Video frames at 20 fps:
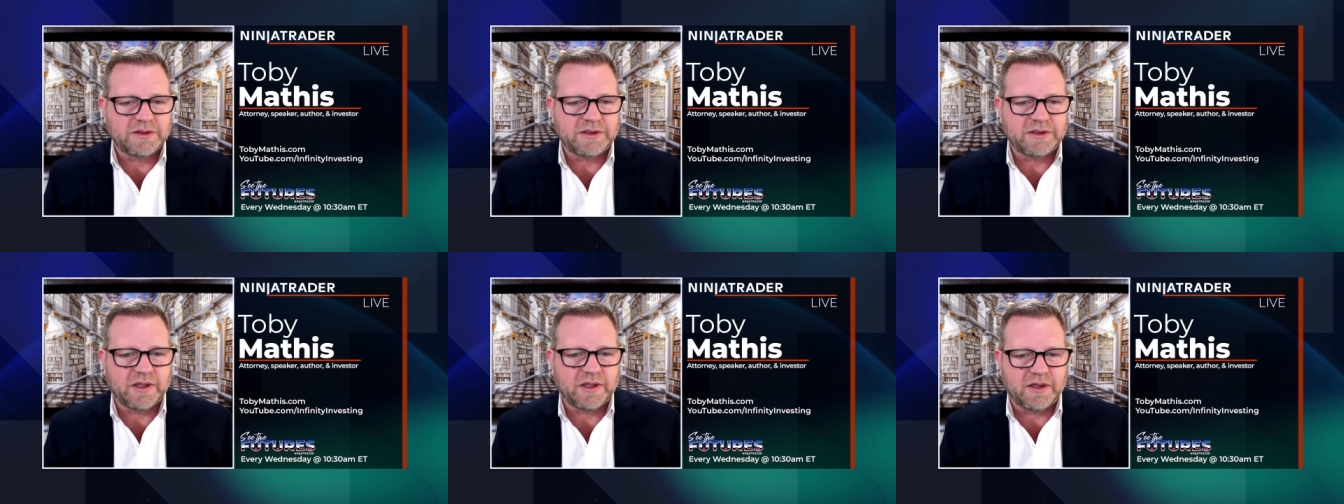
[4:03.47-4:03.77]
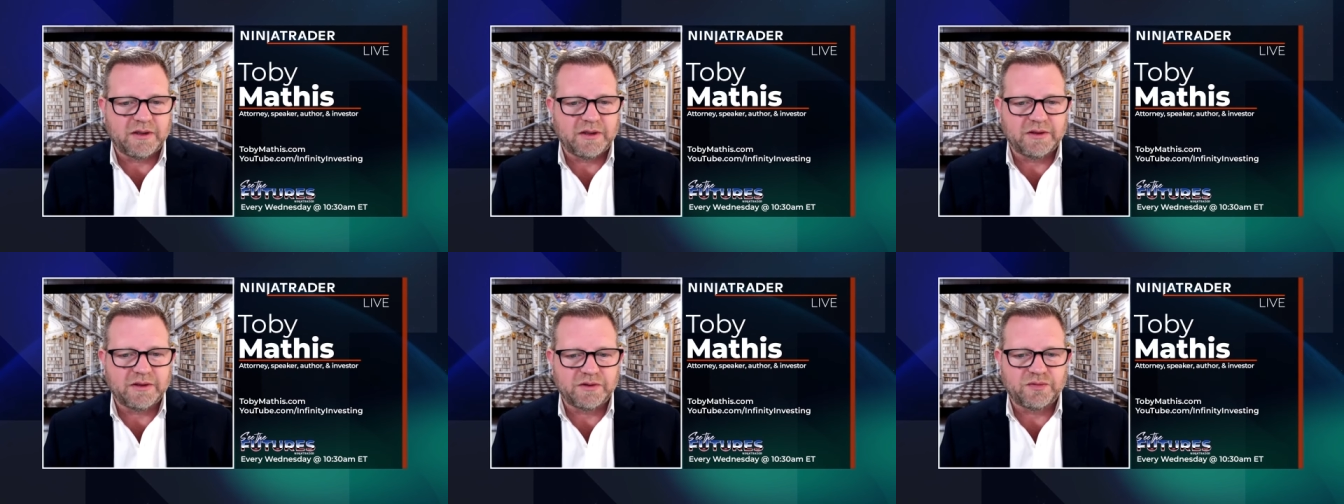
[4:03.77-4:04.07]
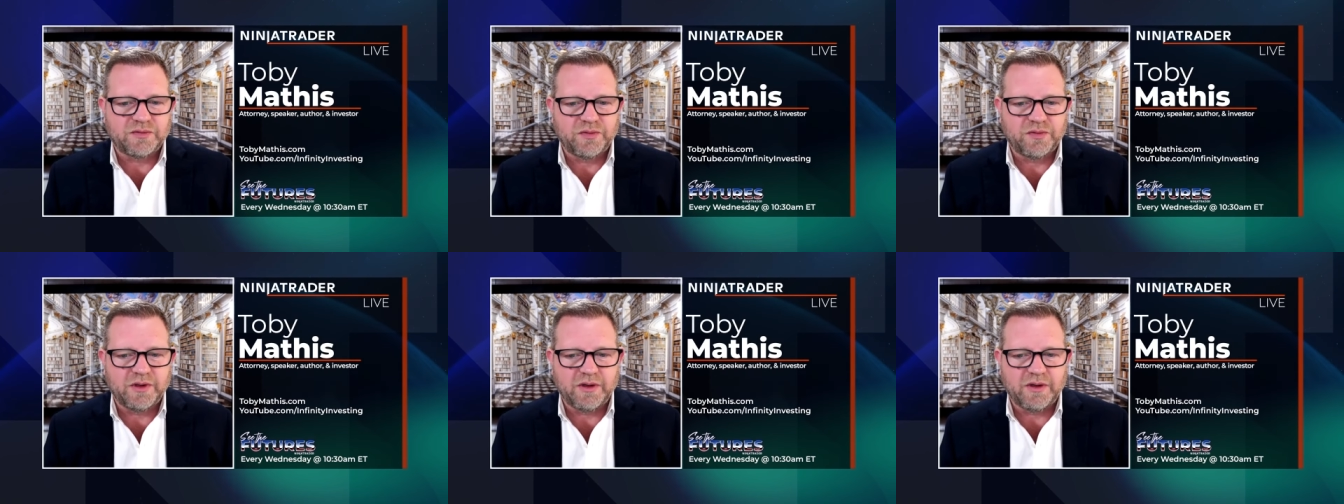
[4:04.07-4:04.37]

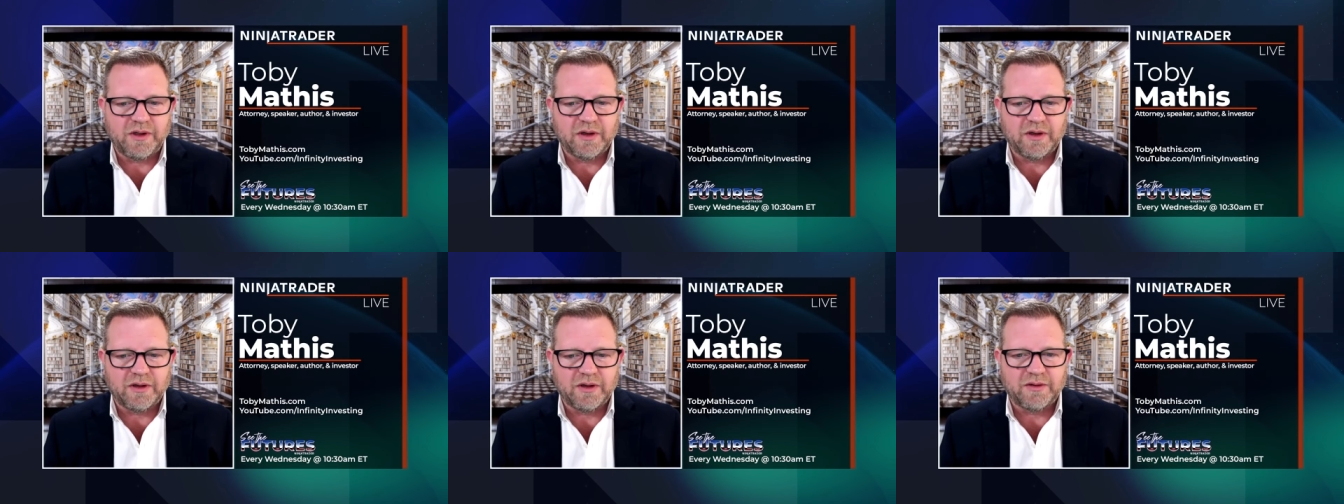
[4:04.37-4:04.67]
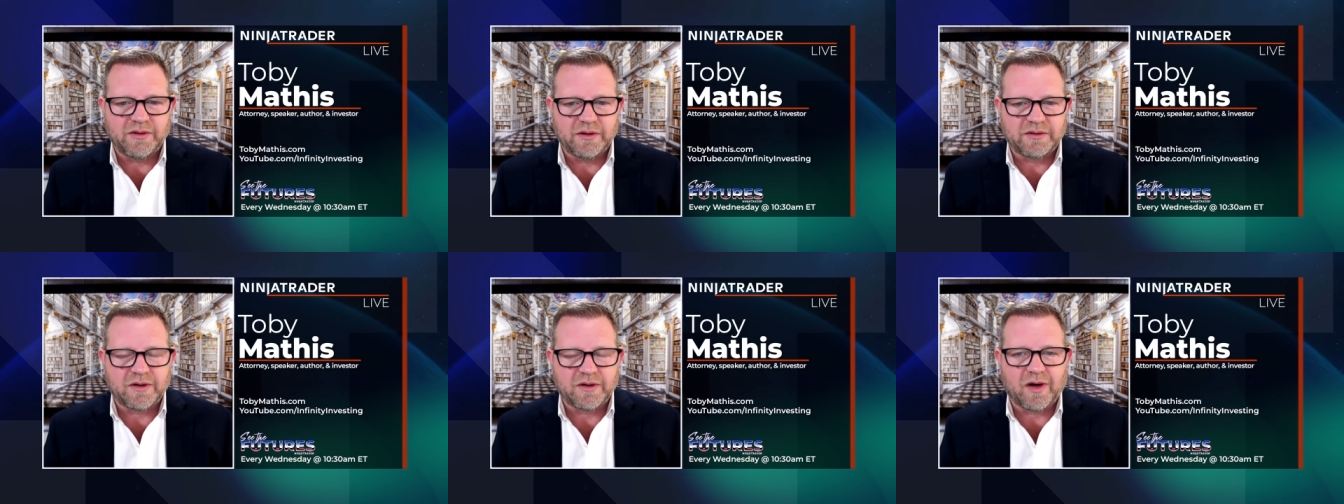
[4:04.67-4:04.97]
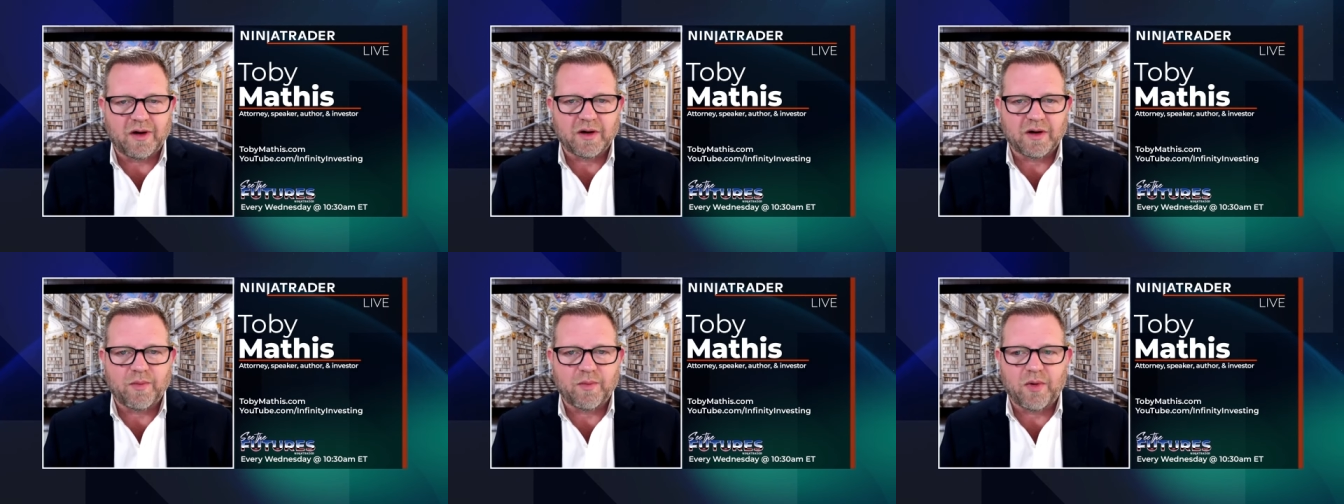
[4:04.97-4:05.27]
is really on the
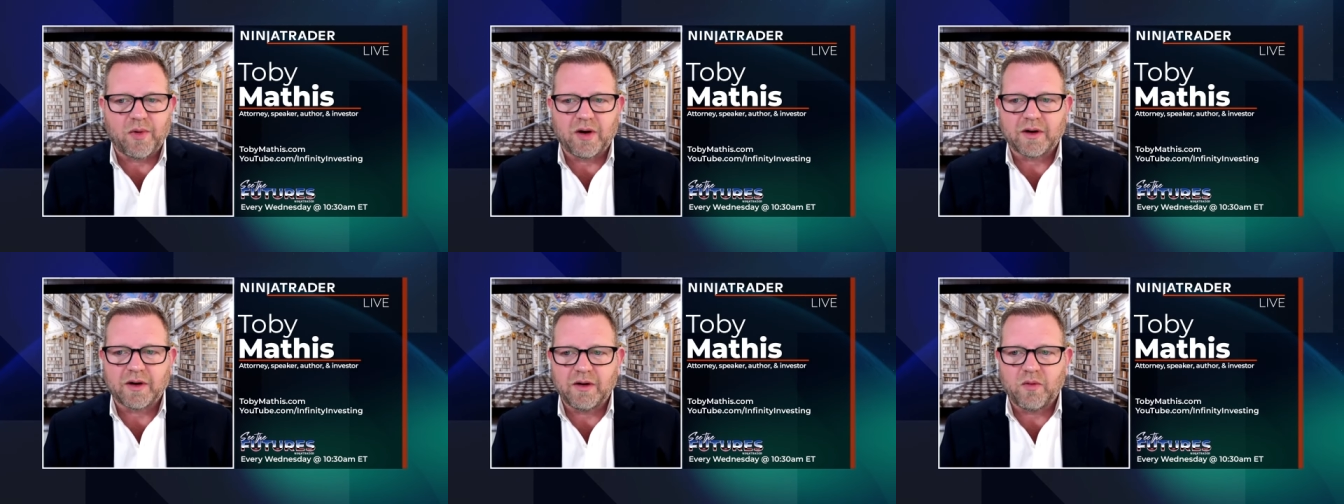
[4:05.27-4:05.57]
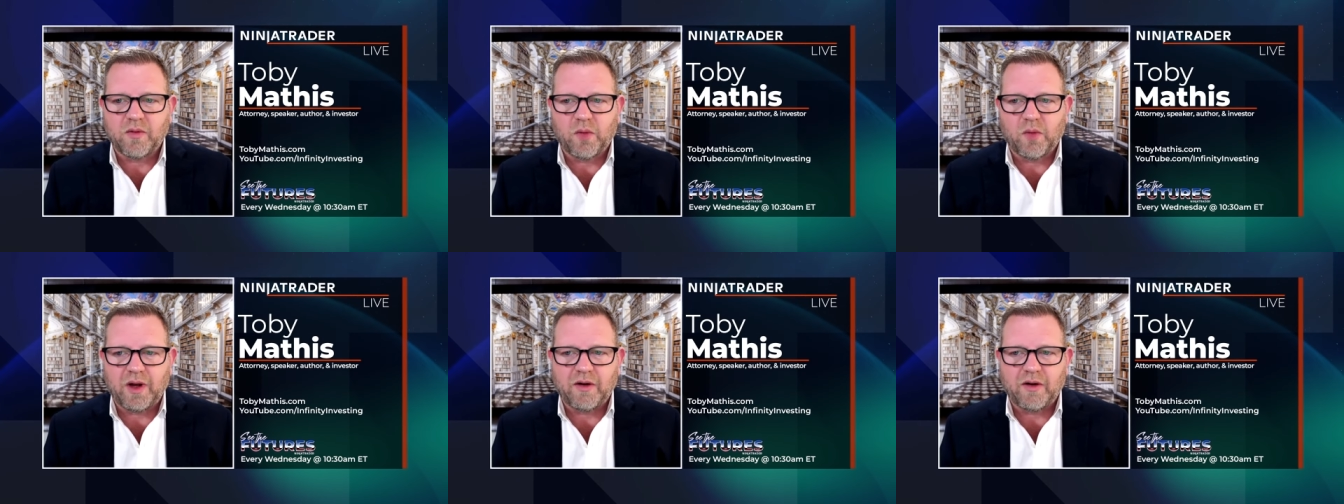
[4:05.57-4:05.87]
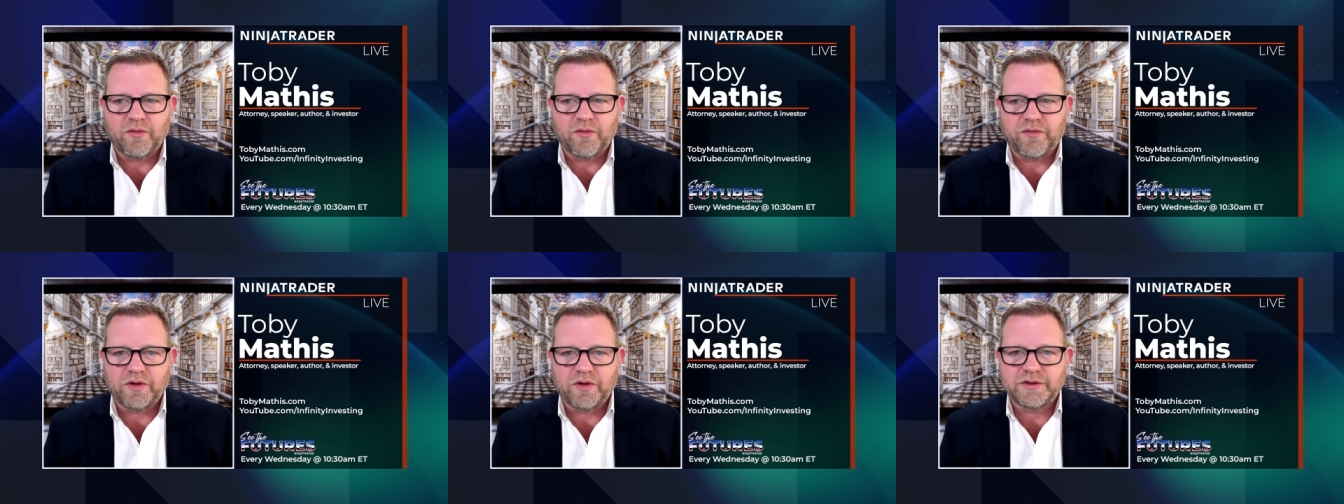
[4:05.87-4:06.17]
stock market when
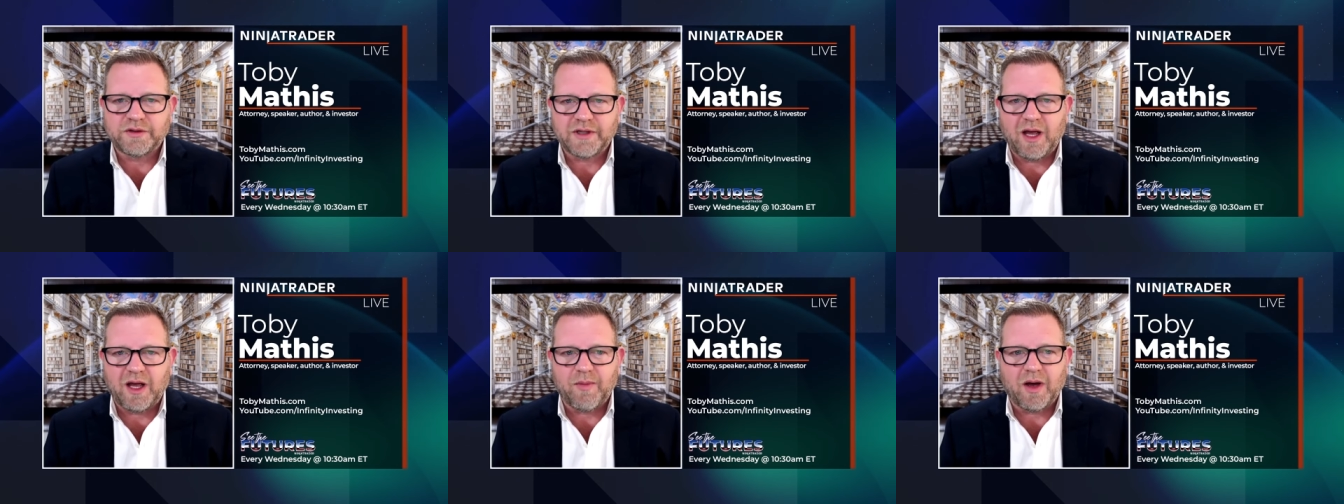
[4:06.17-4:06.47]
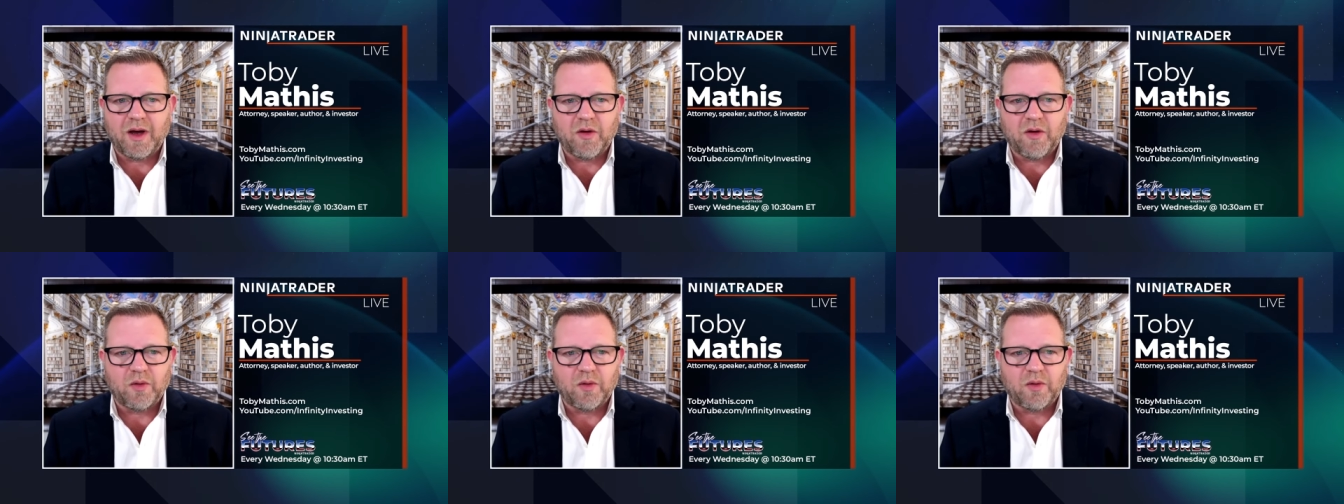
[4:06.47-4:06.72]
it first came out,